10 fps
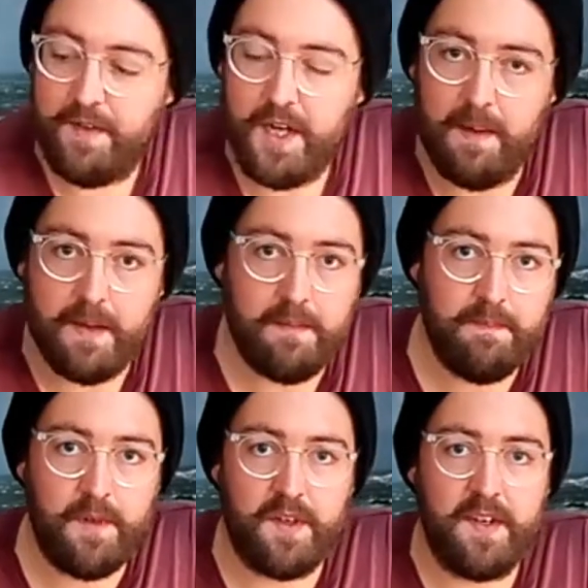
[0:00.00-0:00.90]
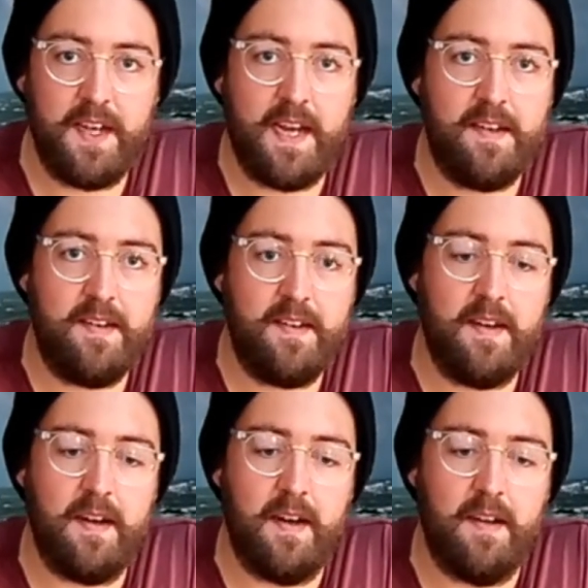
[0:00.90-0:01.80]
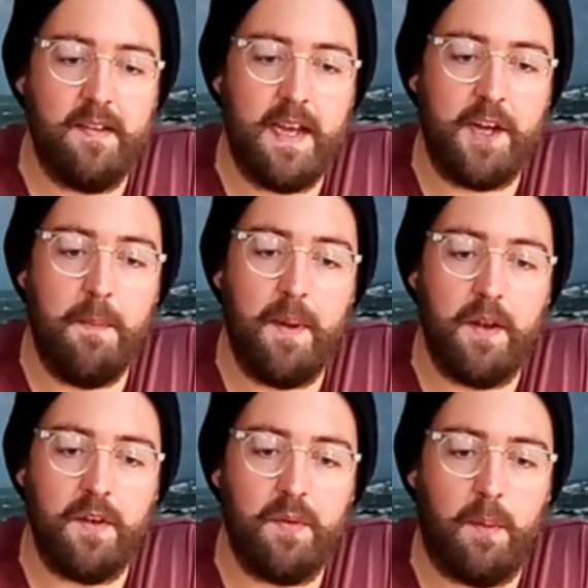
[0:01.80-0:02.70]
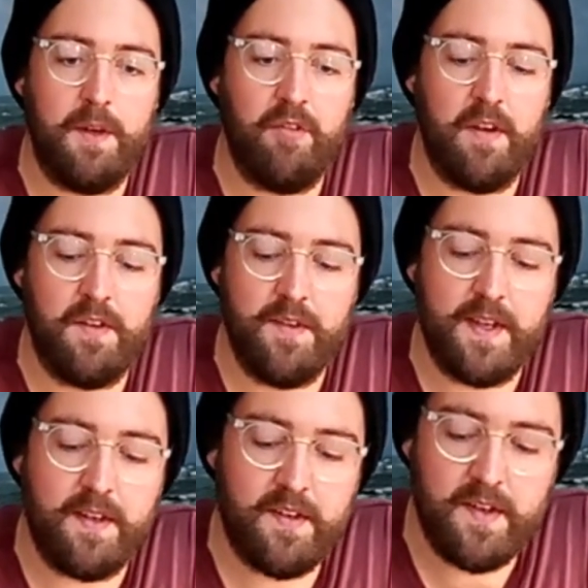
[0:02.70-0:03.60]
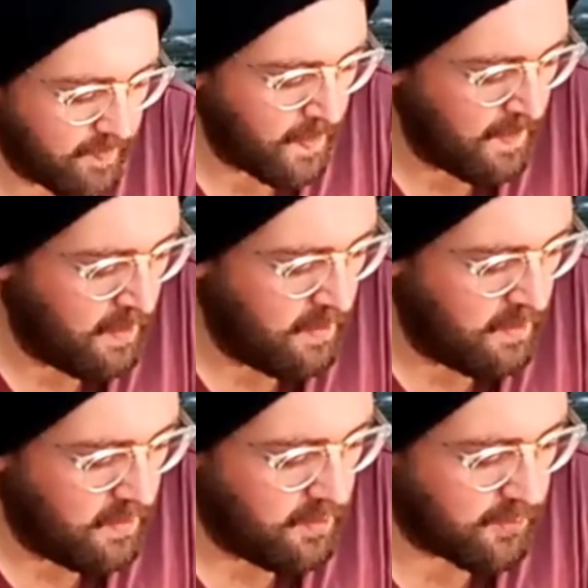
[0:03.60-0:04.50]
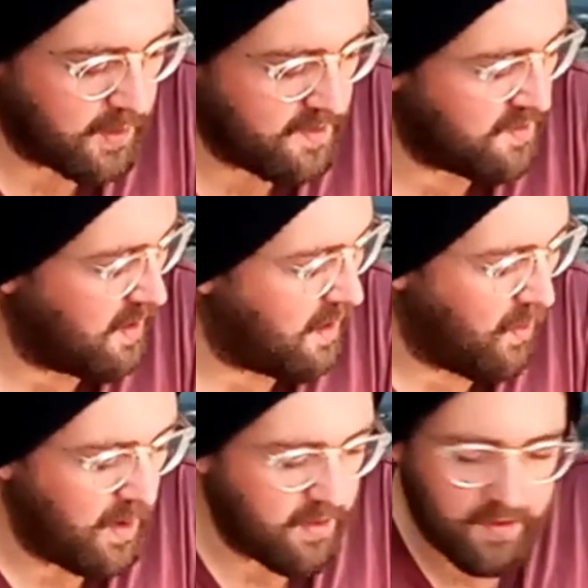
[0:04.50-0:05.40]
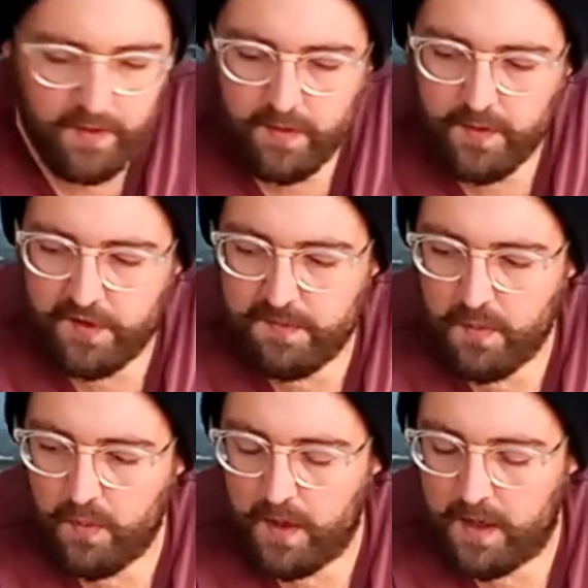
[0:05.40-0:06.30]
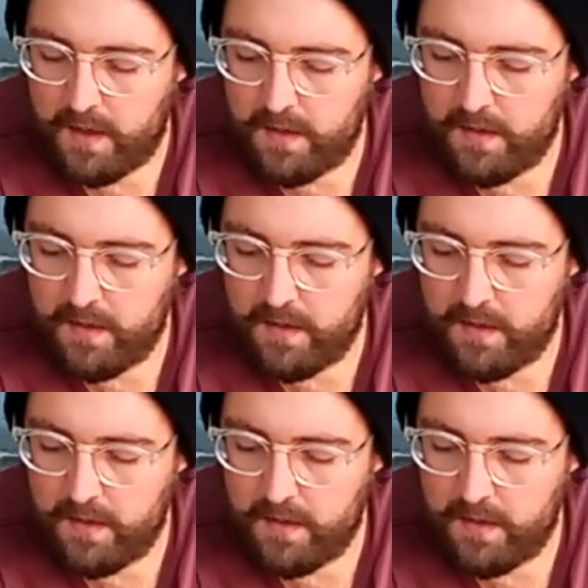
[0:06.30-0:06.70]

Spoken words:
sharpener, just in case they go blunt while we try and do this. So we're going to start with the smaller